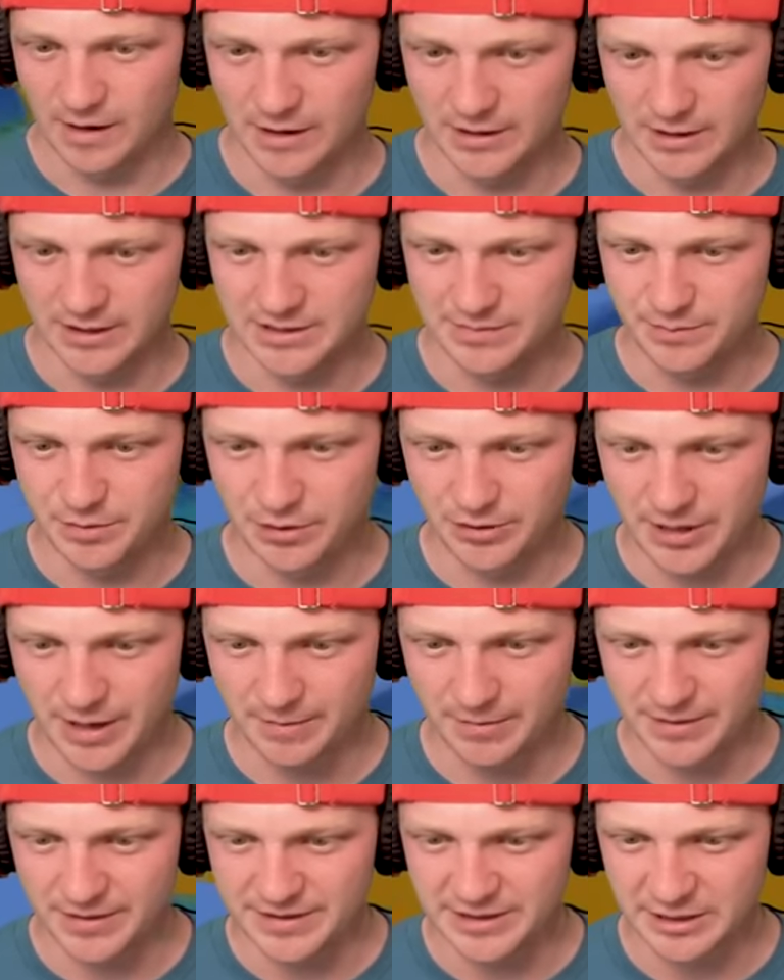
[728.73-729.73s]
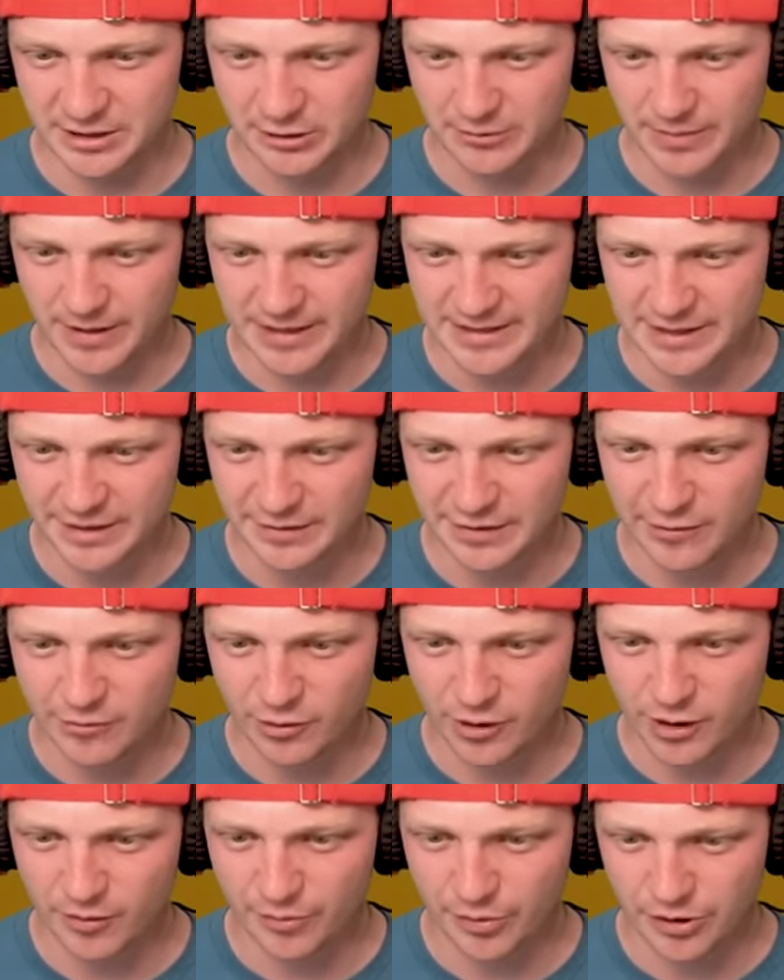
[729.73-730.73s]
All right, let's build up this a little bit because I think
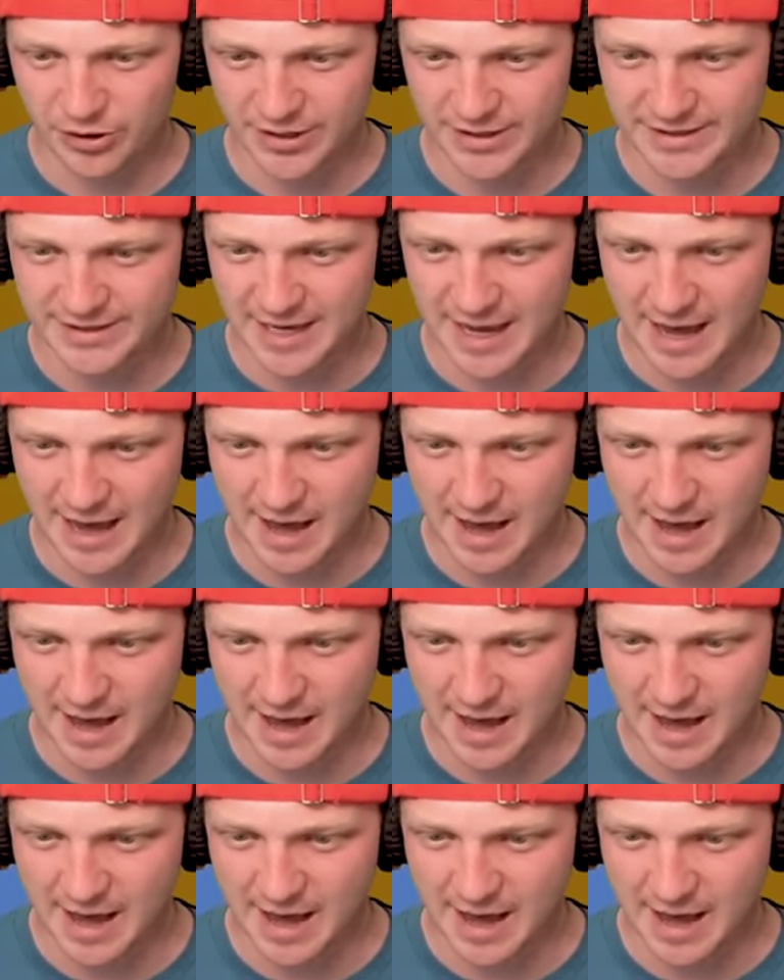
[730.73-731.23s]
we're going to put his